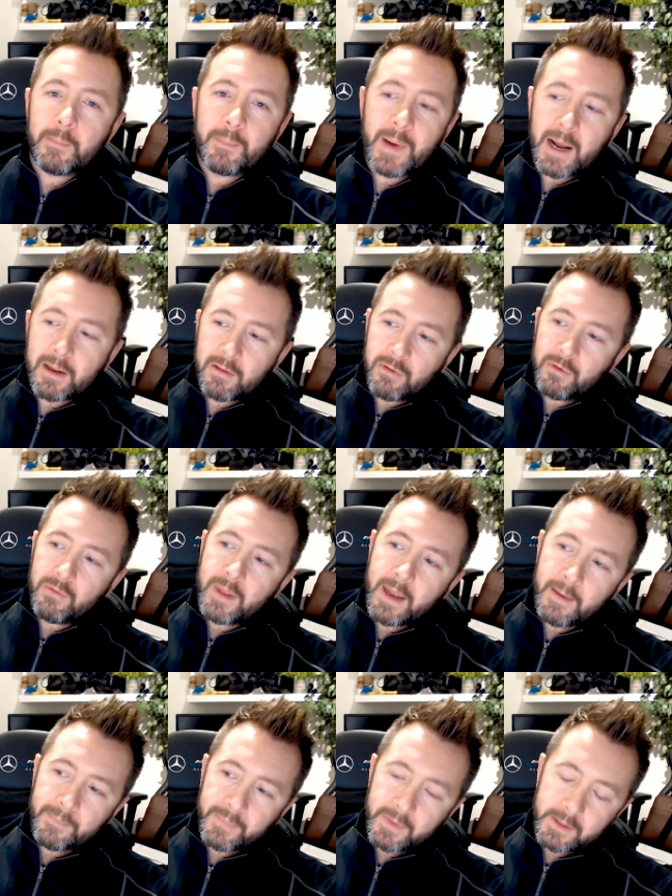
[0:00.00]
Back through
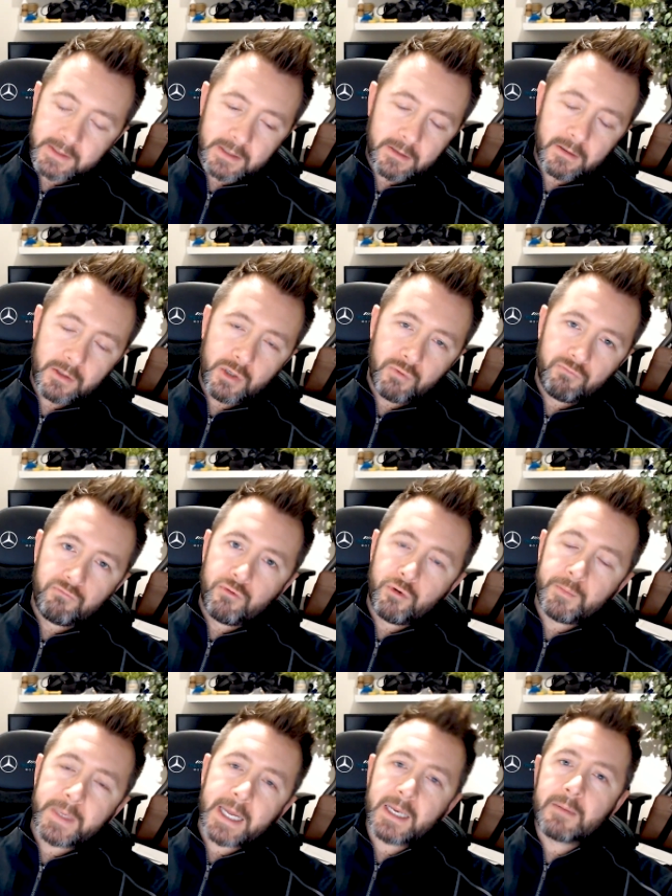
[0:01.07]
there, there's a new
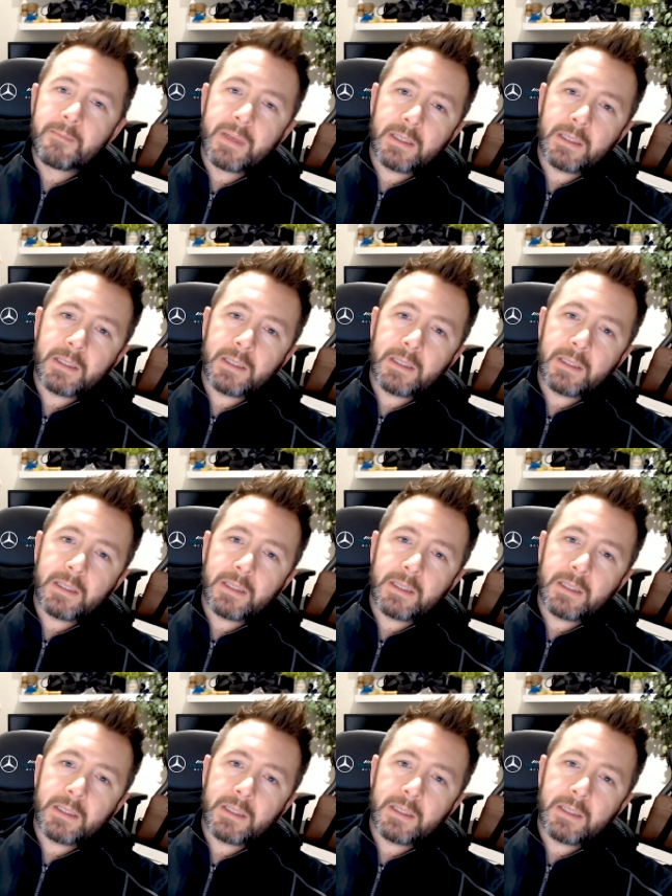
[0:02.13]
room getting